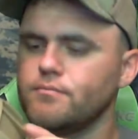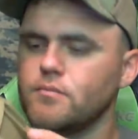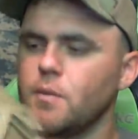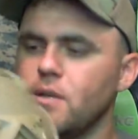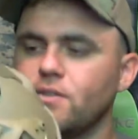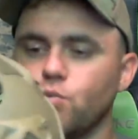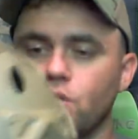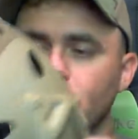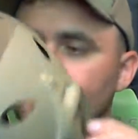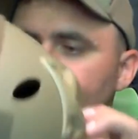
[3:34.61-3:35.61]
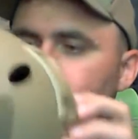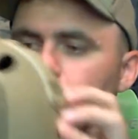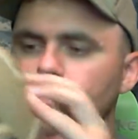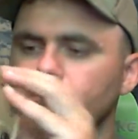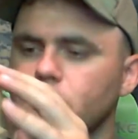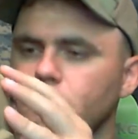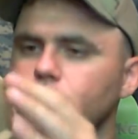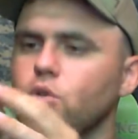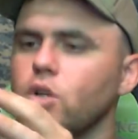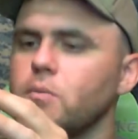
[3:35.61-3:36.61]
it's a really nice helmet,
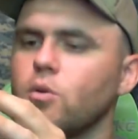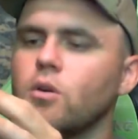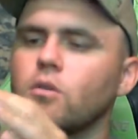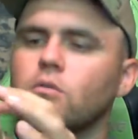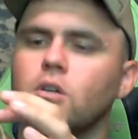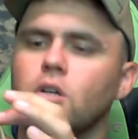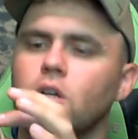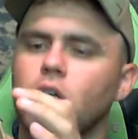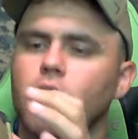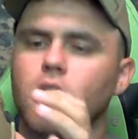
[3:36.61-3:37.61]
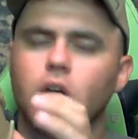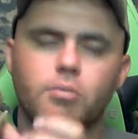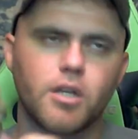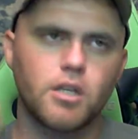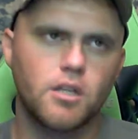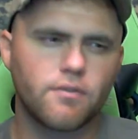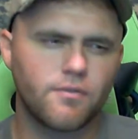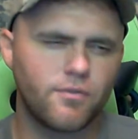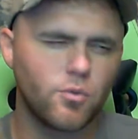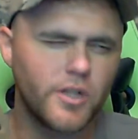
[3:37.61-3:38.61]
don't get me wrong. I paid like
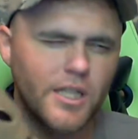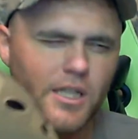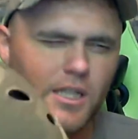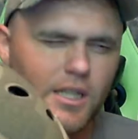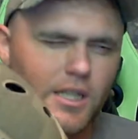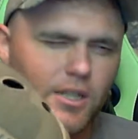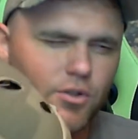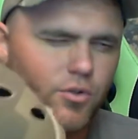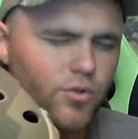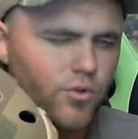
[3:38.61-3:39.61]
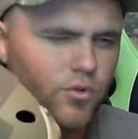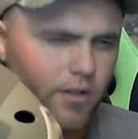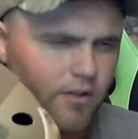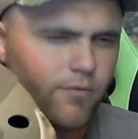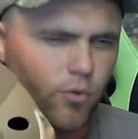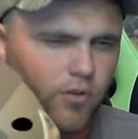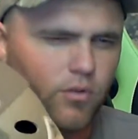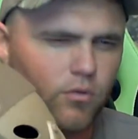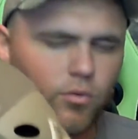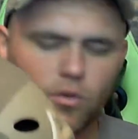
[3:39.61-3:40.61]
I said
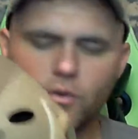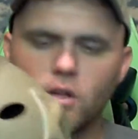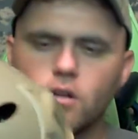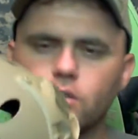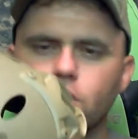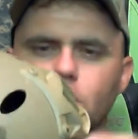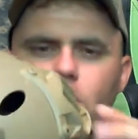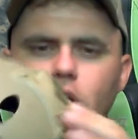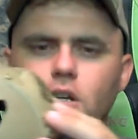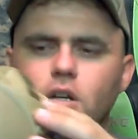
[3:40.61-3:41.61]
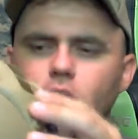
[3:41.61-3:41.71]
$42, $43. It